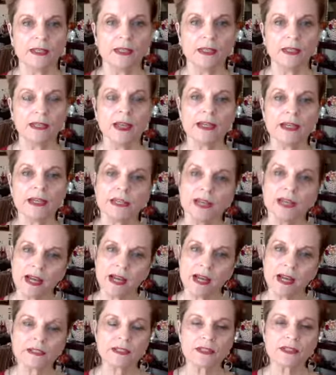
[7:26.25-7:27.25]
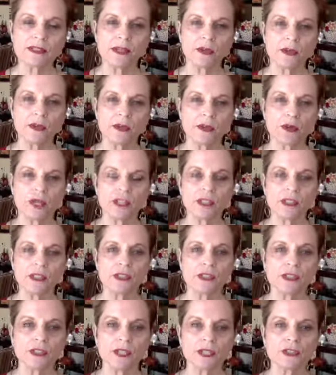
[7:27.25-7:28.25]
and to ask that
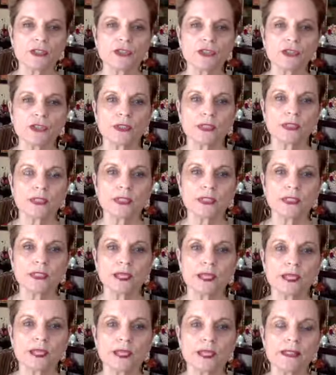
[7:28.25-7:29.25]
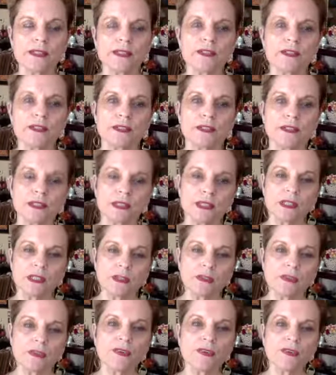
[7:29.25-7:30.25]
question intentionally, and to
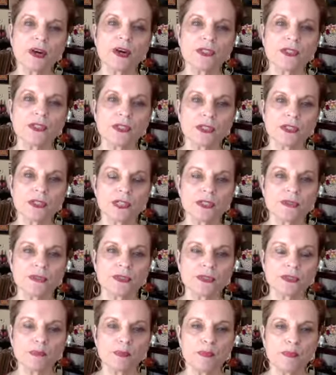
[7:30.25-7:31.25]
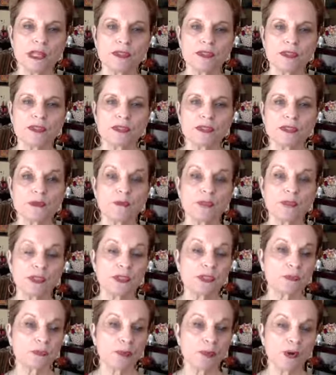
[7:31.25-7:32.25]
give ourselves space to be
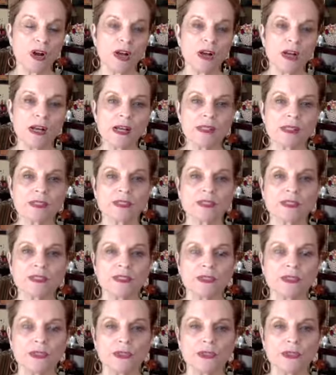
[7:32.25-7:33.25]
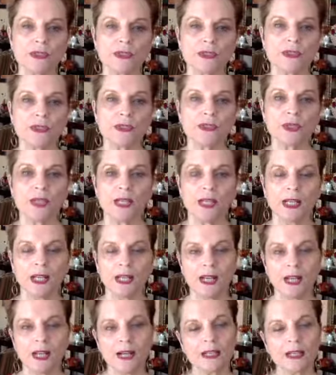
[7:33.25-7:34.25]
surprised, to
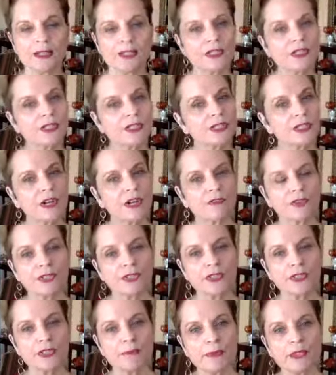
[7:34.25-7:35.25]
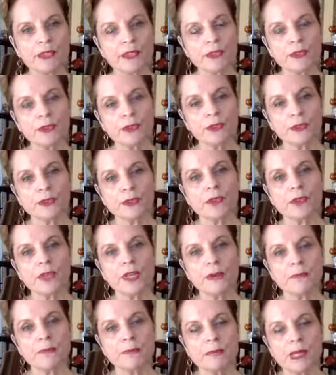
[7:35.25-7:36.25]
discover something new
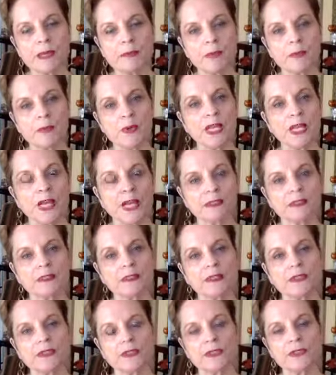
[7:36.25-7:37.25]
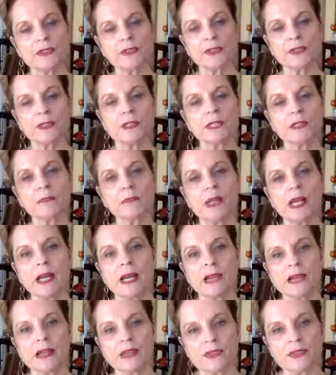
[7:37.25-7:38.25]
that maybe we hadn't considered in the
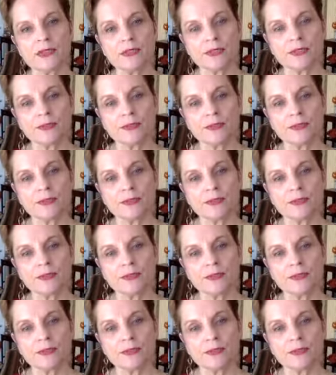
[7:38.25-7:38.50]
past.